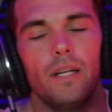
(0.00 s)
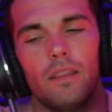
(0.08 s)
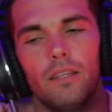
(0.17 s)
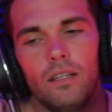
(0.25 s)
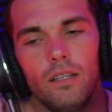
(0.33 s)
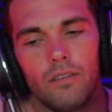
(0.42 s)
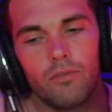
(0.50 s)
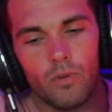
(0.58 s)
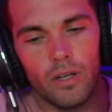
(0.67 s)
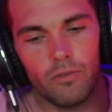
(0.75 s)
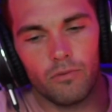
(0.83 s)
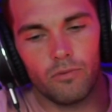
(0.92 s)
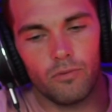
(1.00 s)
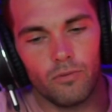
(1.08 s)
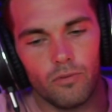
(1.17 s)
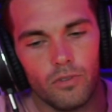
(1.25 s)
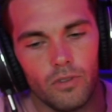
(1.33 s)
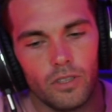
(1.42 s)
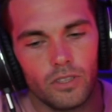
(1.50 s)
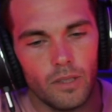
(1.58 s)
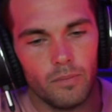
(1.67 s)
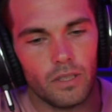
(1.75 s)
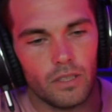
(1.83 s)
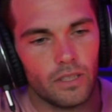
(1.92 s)
I think if there's
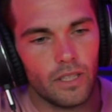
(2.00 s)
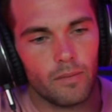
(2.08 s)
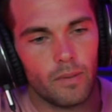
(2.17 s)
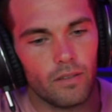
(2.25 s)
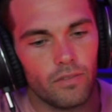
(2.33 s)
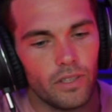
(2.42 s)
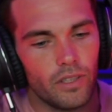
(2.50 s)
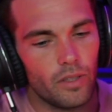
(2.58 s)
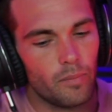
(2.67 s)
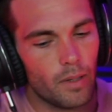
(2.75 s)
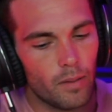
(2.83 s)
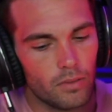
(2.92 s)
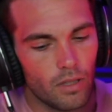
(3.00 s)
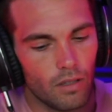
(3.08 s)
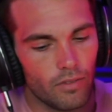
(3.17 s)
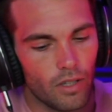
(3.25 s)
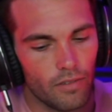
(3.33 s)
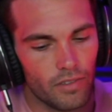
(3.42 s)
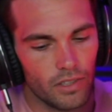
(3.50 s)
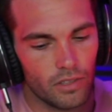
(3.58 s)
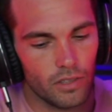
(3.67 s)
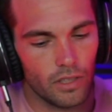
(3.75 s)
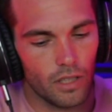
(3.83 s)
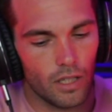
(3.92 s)
something to say about a video that pops off,
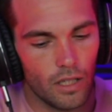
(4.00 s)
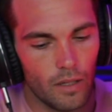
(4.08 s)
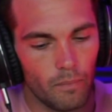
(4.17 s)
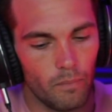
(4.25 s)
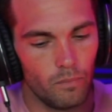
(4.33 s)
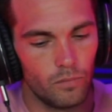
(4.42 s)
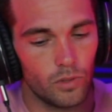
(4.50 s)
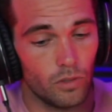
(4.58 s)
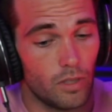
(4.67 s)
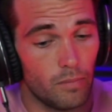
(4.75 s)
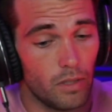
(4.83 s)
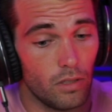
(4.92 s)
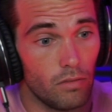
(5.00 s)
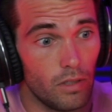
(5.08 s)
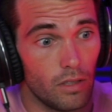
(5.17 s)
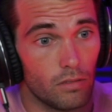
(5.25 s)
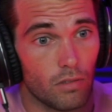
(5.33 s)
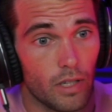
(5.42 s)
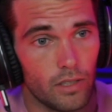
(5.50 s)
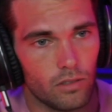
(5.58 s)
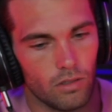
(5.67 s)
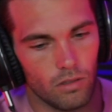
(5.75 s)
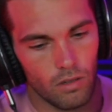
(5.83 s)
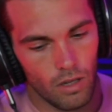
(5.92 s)
obviously. So something you did is right.
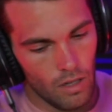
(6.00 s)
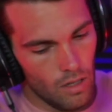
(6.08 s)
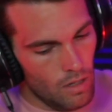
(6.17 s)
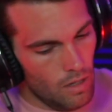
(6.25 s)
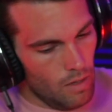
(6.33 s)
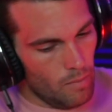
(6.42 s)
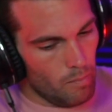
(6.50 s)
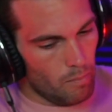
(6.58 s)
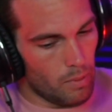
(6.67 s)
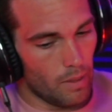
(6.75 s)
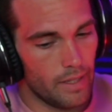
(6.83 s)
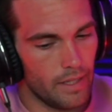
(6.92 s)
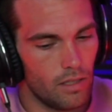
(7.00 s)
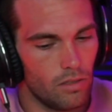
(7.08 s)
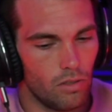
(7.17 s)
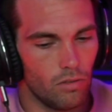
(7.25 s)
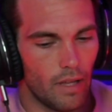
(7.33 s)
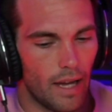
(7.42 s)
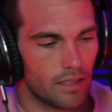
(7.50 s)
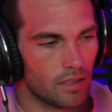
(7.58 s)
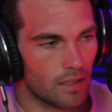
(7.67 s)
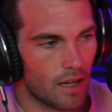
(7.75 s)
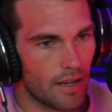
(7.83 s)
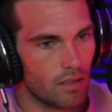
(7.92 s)
So playing to that
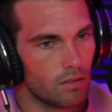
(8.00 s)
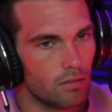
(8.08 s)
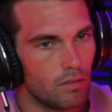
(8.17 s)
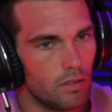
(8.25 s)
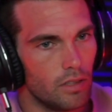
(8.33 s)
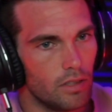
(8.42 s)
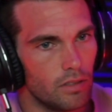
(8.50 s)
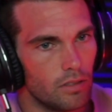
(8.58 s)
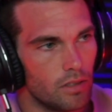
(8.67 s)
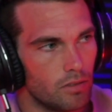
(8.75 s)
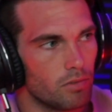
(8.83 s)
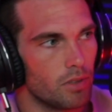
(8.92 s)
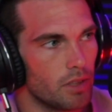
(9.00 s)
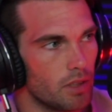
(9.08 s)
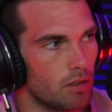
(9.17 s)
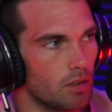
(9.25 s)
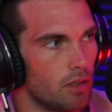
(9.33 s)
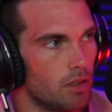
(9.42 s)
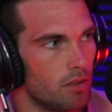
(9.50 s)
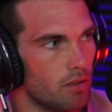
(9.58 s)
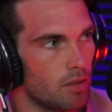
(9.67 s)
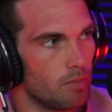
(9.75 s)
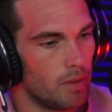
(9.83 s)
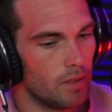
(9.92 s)
style is really good. You know
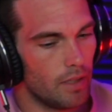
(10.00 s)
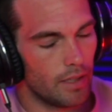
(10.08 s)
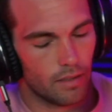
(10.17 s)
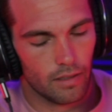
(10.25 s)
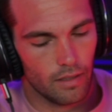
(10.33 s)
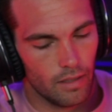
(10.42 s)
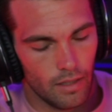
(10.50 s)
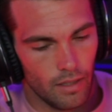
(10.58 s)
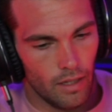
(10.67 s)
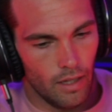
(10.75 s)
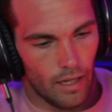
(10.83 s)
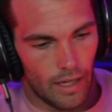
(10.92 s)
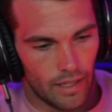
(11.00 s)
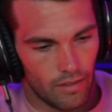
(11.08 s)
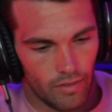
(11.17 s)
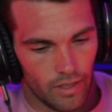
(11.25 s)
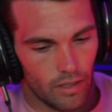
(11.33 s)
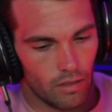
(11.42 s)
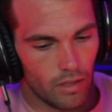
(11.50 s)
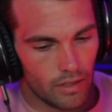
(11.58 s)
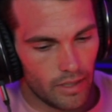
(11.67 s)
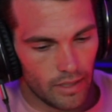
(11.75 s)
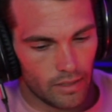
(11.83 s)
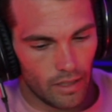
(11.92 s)
what I mean? Like I had a video on
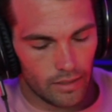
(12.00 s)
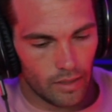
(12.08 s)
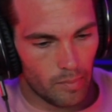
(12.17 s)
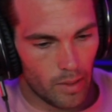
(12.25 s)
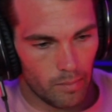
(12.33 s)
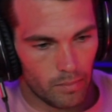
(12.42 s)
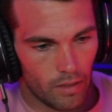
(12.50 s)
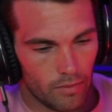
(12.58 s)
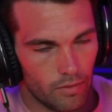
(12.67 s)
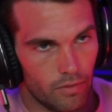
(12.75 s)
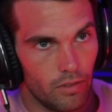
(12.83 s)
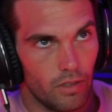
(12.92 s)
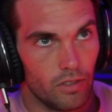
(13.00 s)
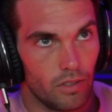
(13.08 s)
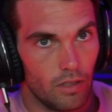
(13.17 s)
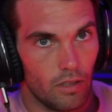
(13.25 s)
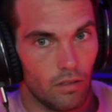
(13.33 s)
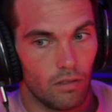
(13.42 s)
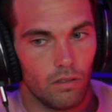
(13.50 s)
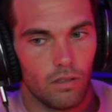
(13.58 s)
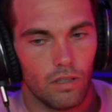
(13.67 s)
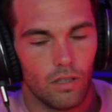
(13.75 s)
TikTok that popped off a few years ago,